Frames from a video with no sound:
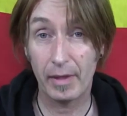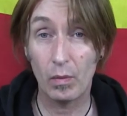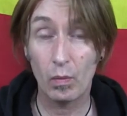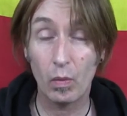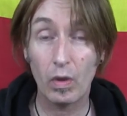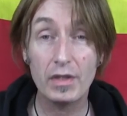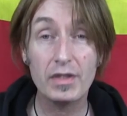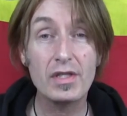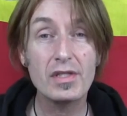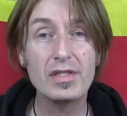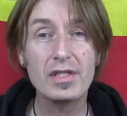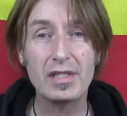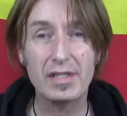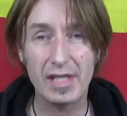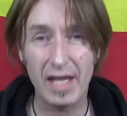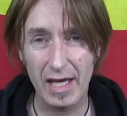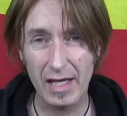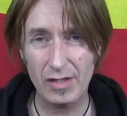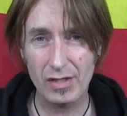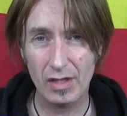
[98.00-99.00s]
What does it
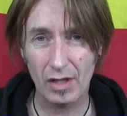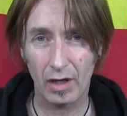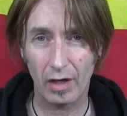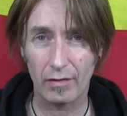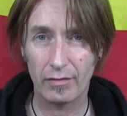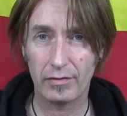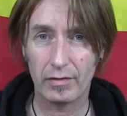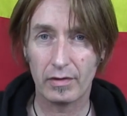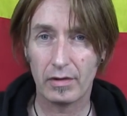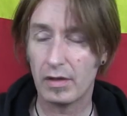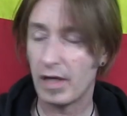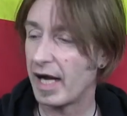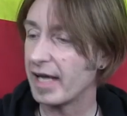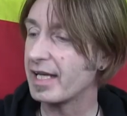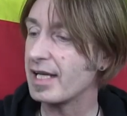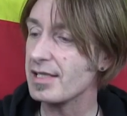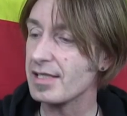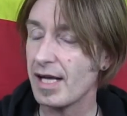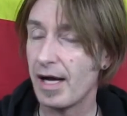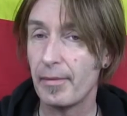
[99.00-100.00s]
taste of? ¿A
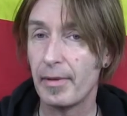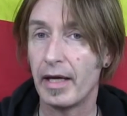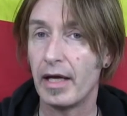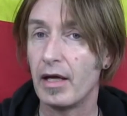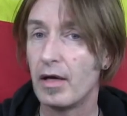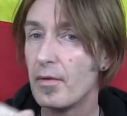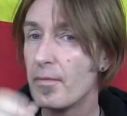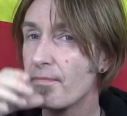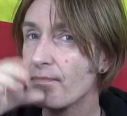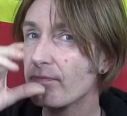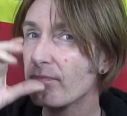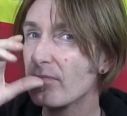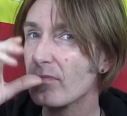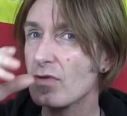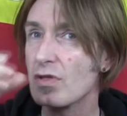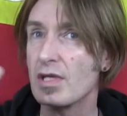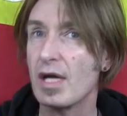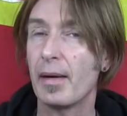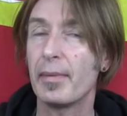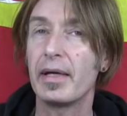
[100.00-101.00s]
qué sabe?
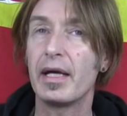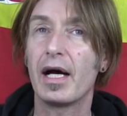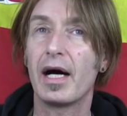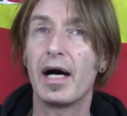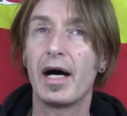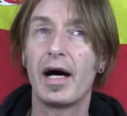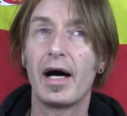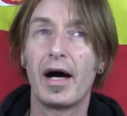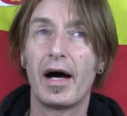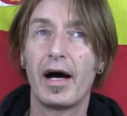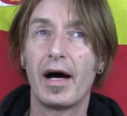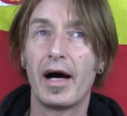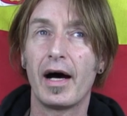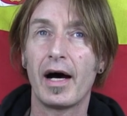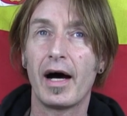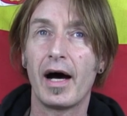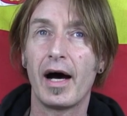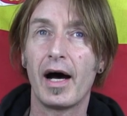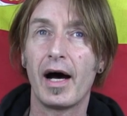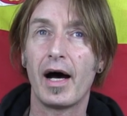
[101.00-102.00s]
Sabe
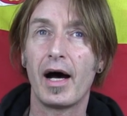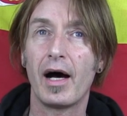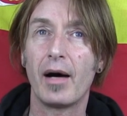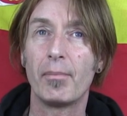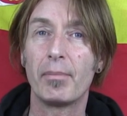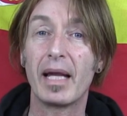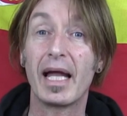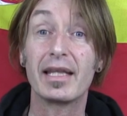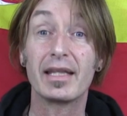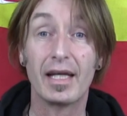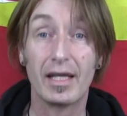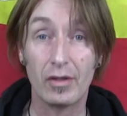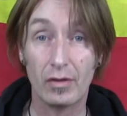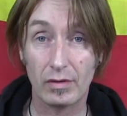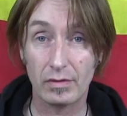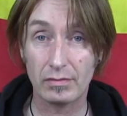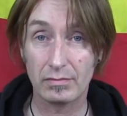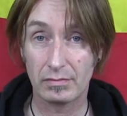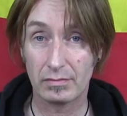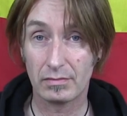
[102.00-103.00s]
a
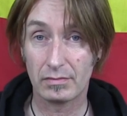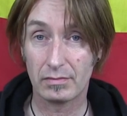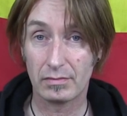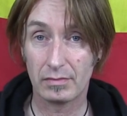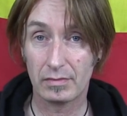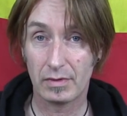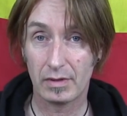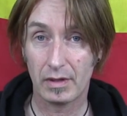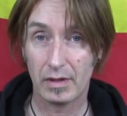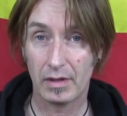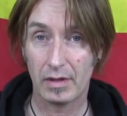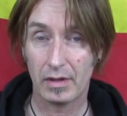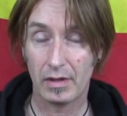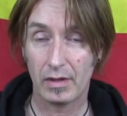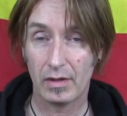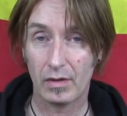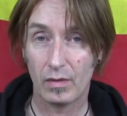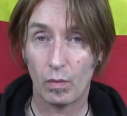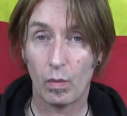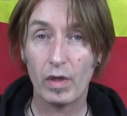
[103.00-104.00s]
plátano.
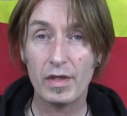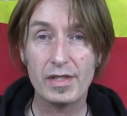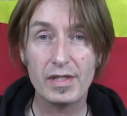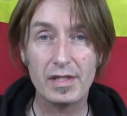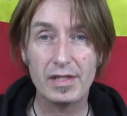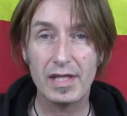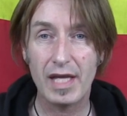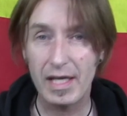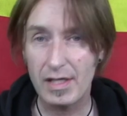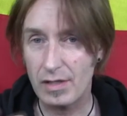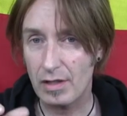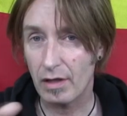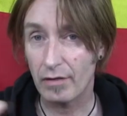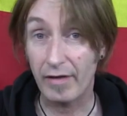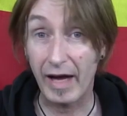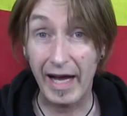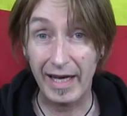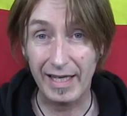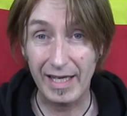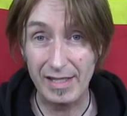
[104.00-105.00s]
What does it taste of?
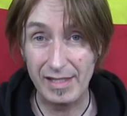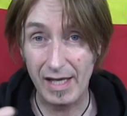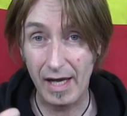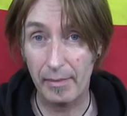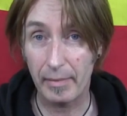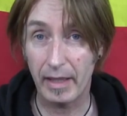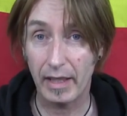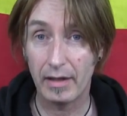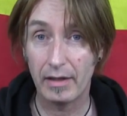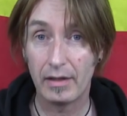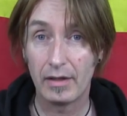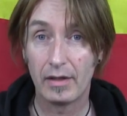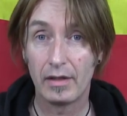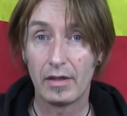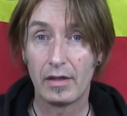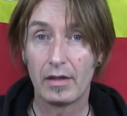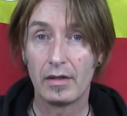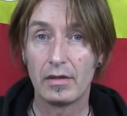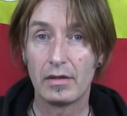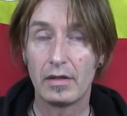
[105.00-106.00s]
¿A qué sabe?
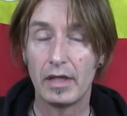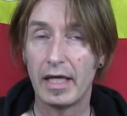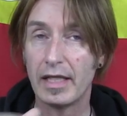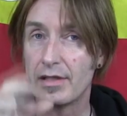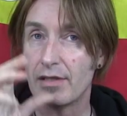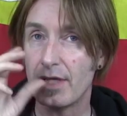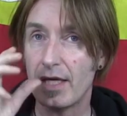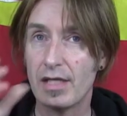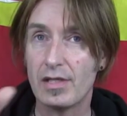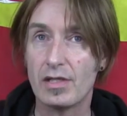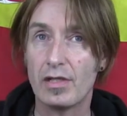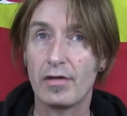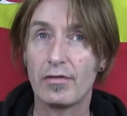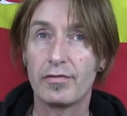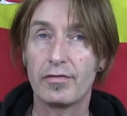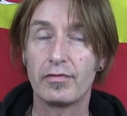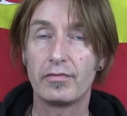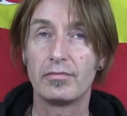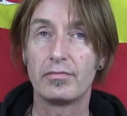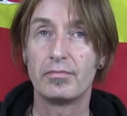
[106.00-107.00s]
It tastes
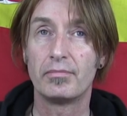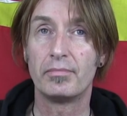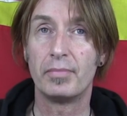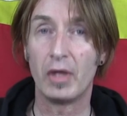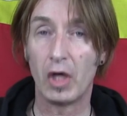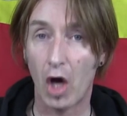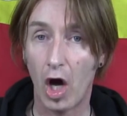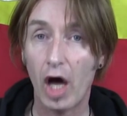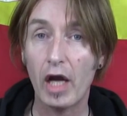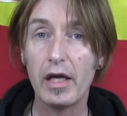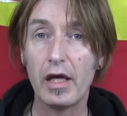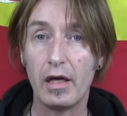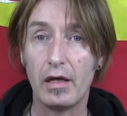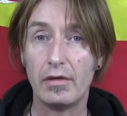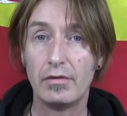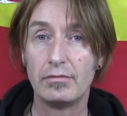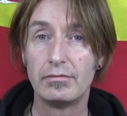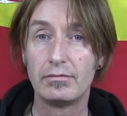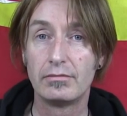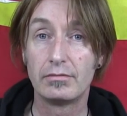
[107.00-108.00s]
of banana.
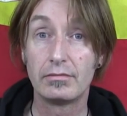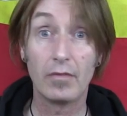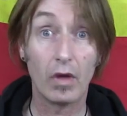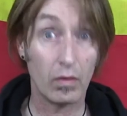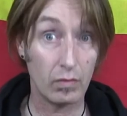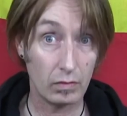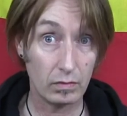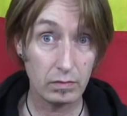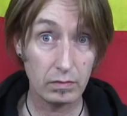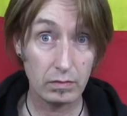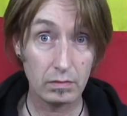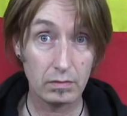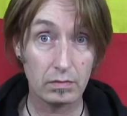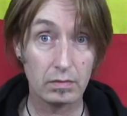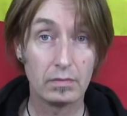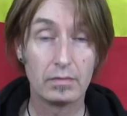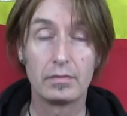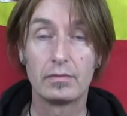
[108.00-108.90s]
Ooh.